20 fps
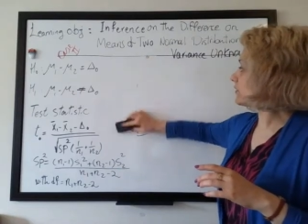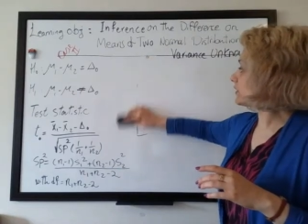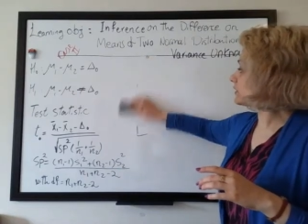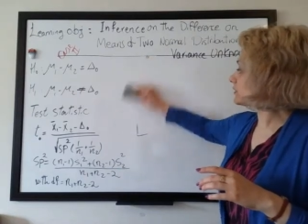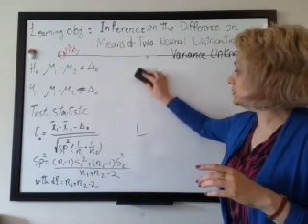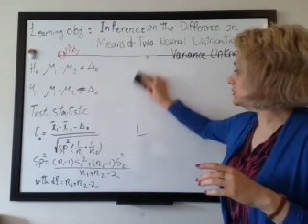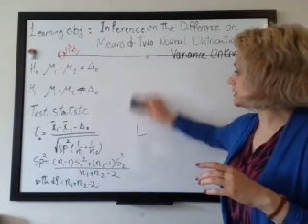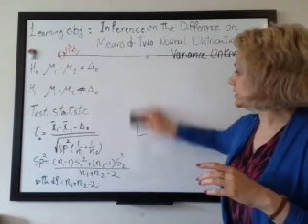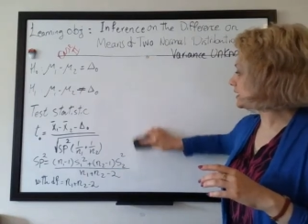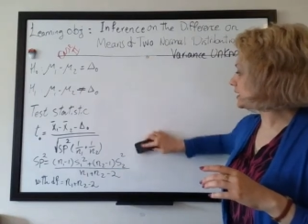what
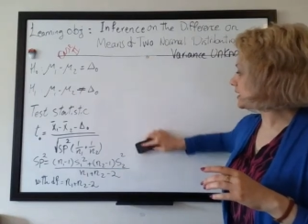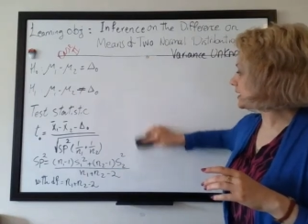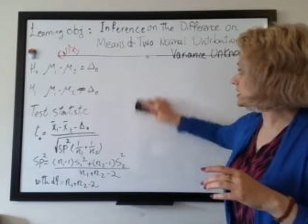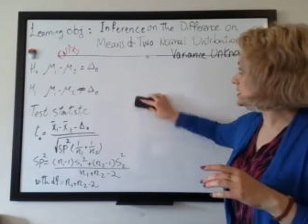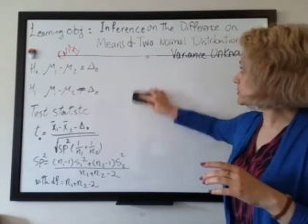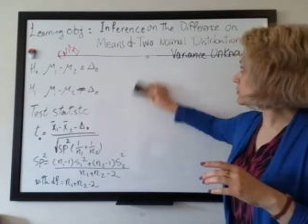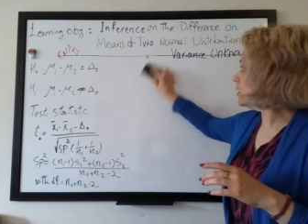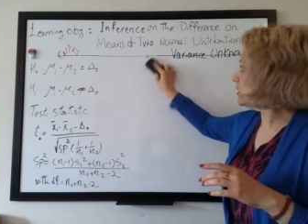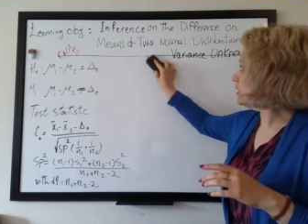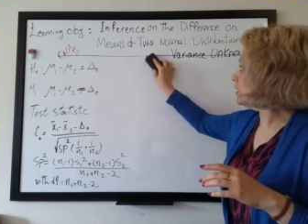do the
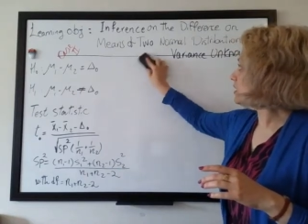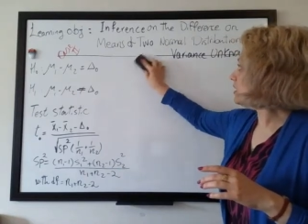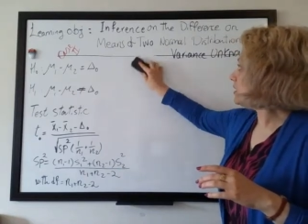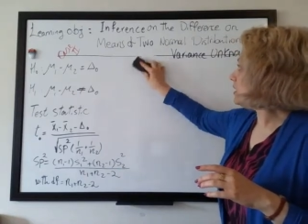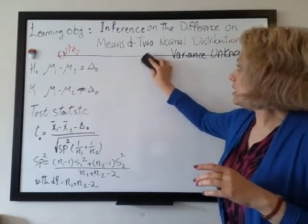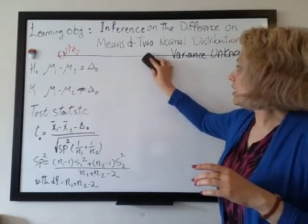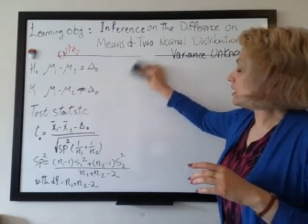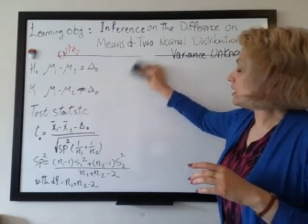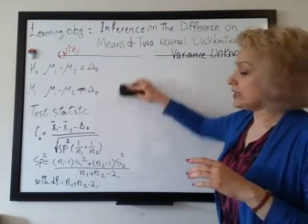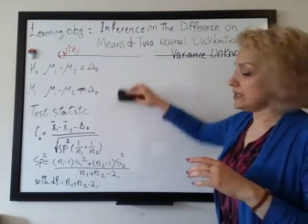next one?
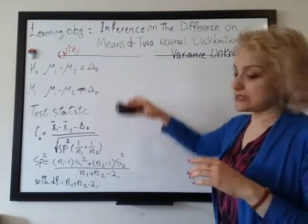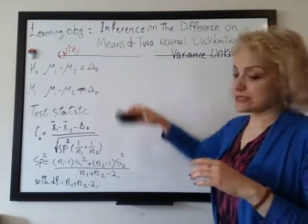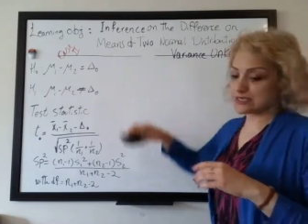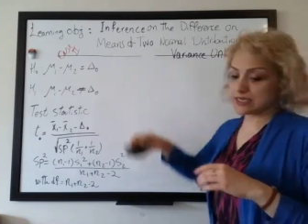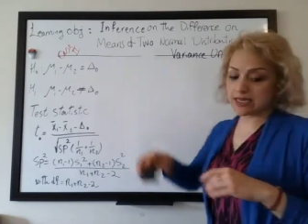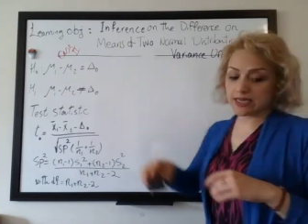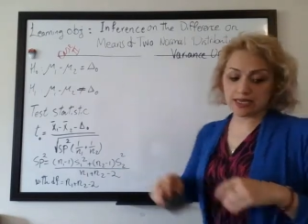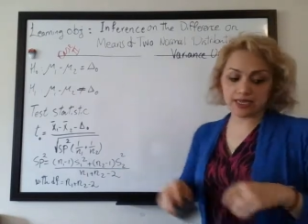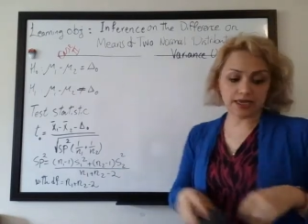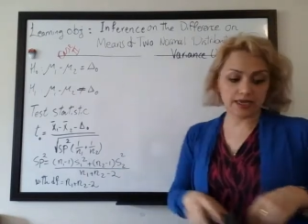Let's
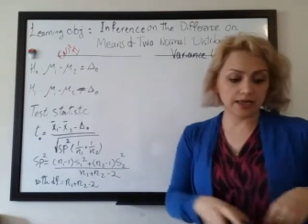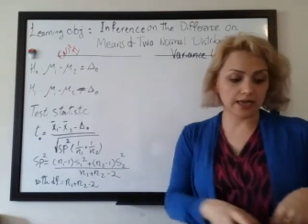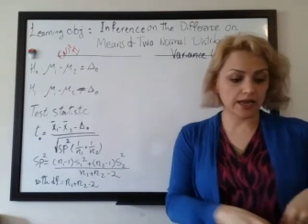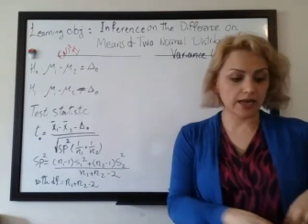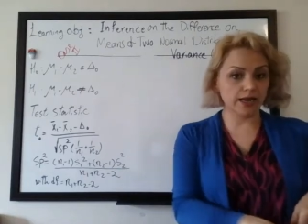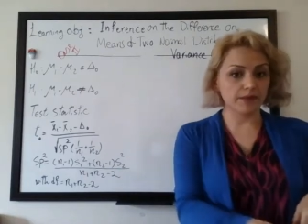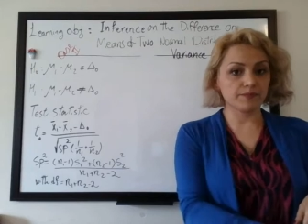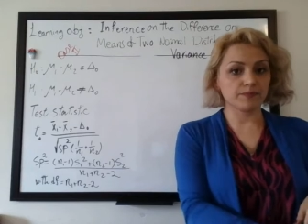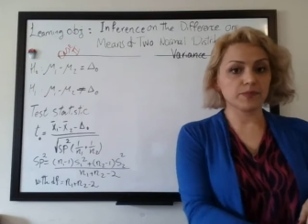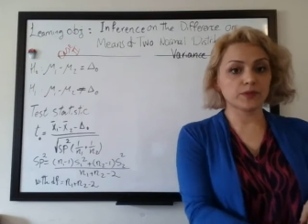say
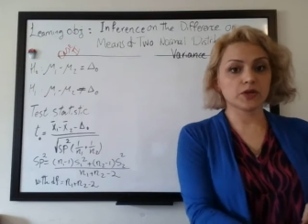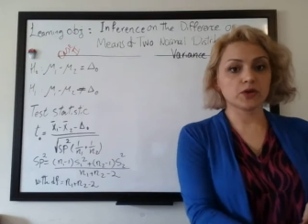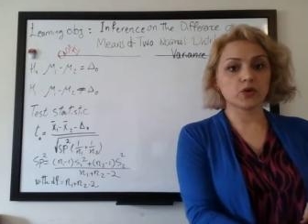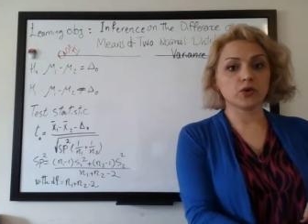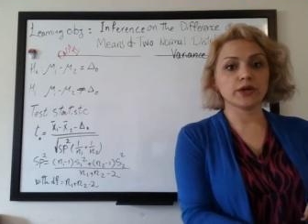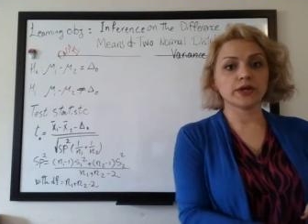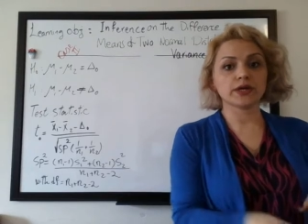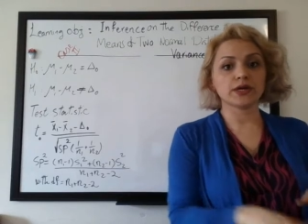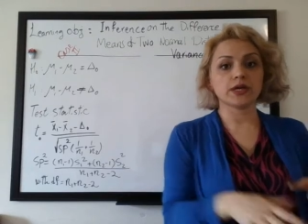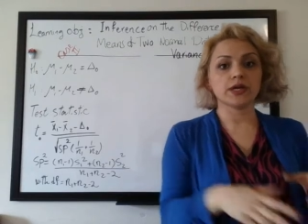um,
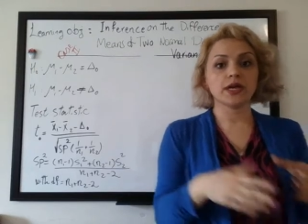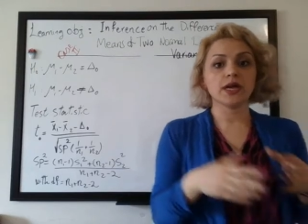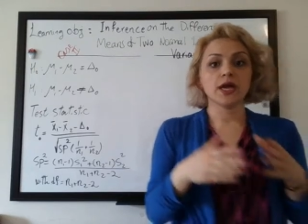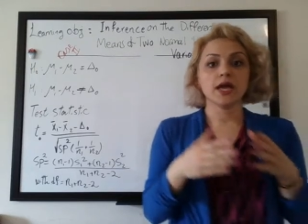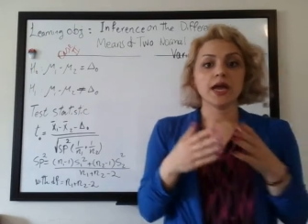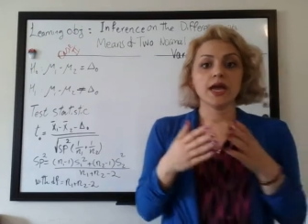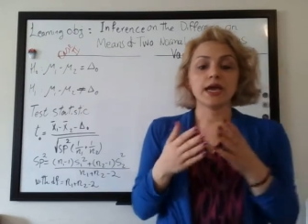quickly.